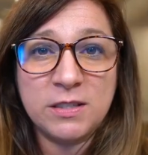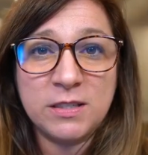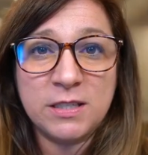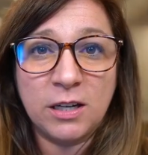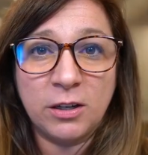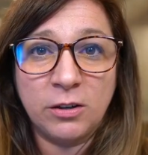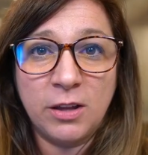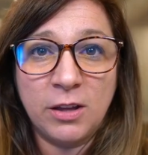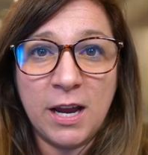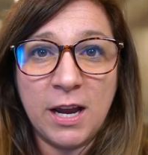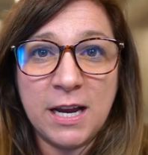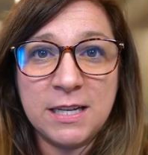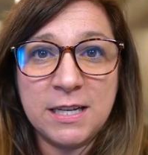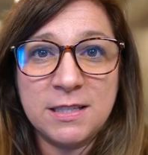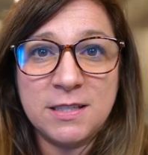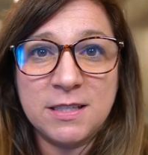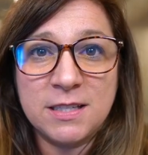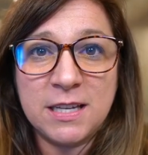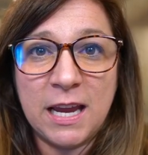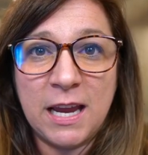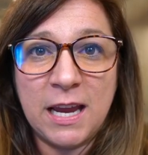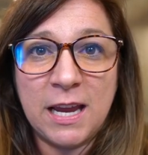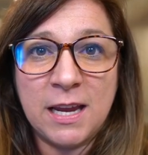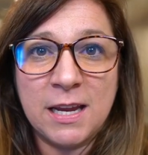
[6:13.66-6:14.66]
Airlines
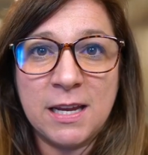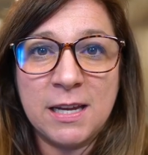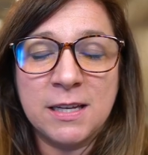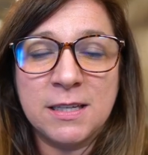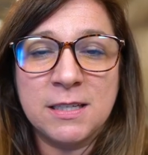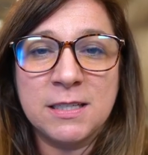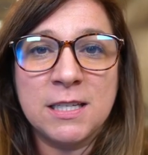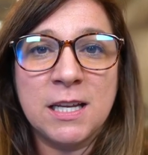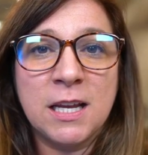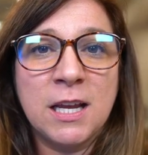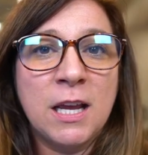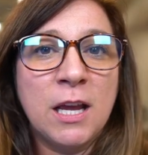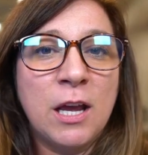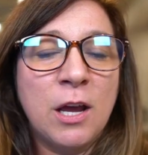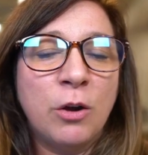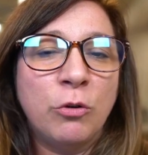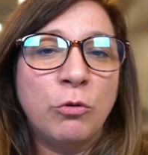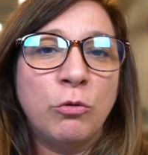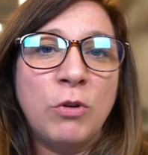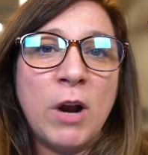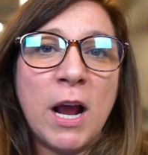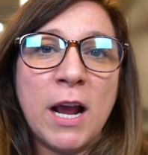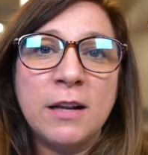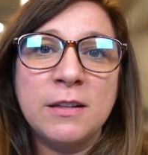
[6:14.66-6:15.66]
and
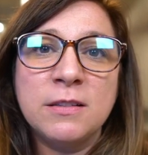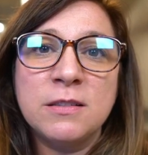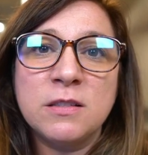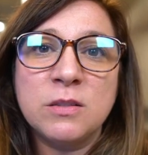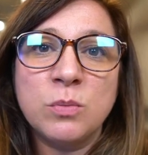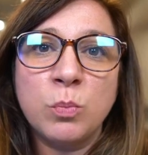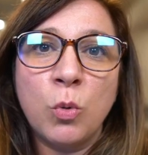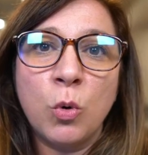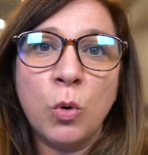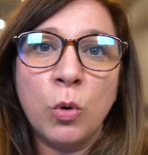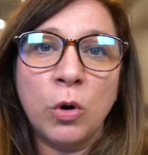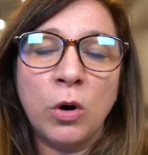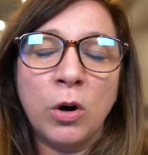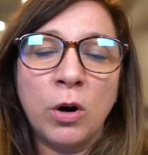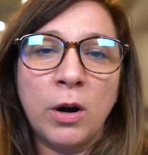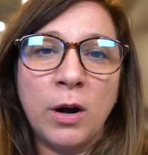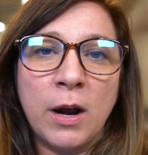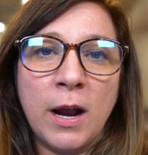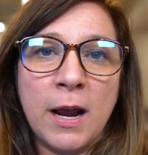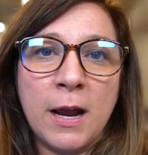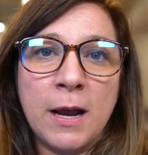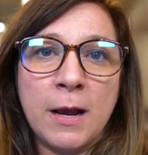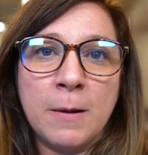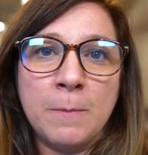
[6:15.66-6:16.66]
runs
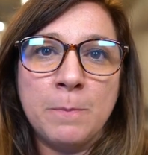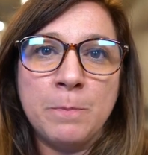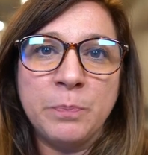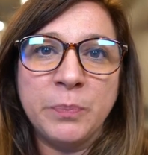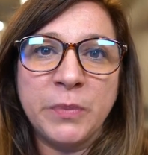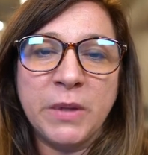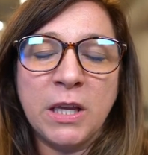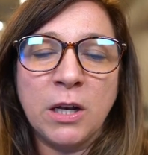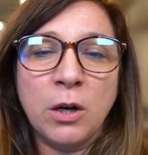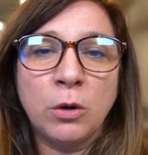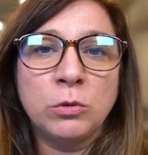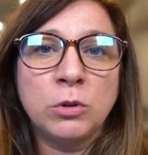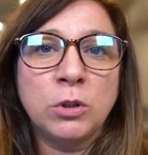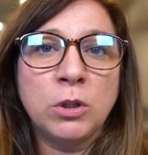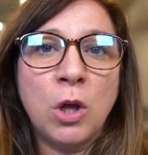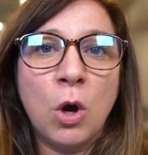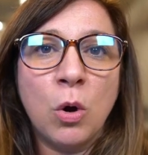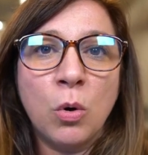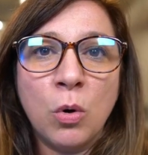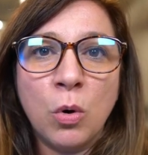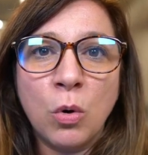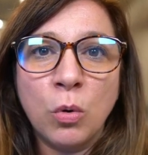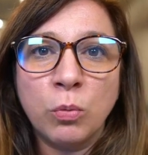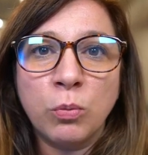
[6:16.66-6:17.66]
more, um, you know,
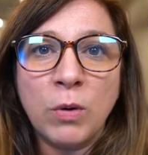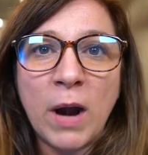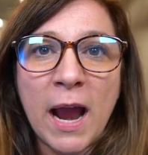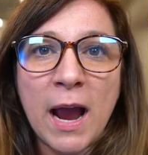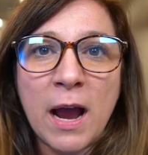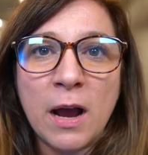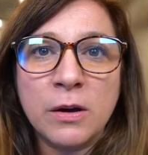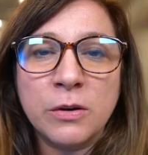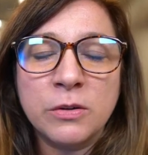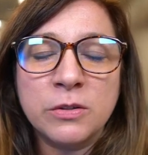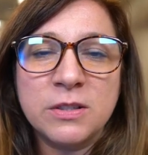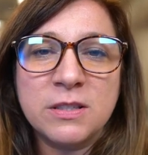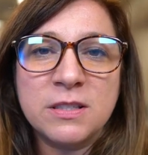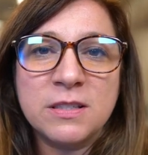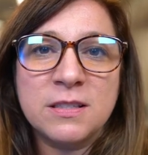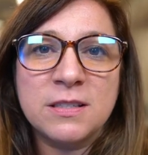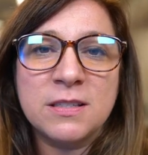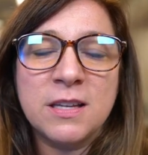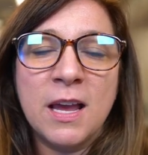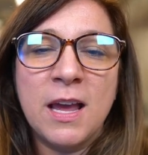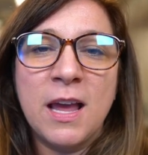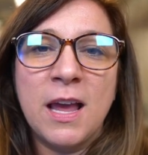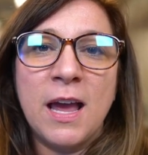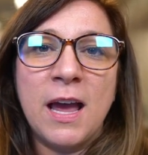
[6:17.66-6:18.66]
local routes
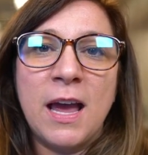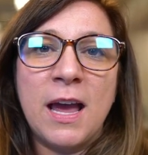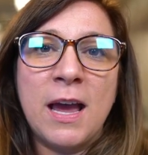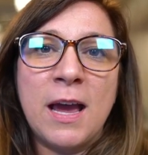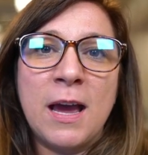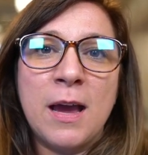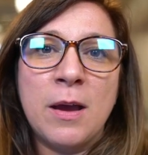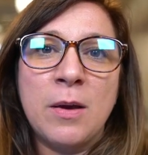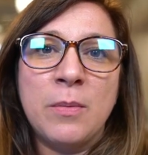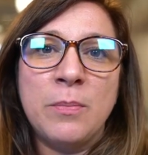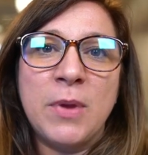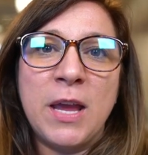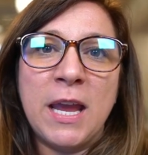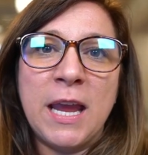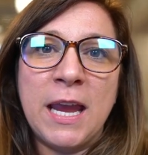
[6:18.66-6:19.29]
um,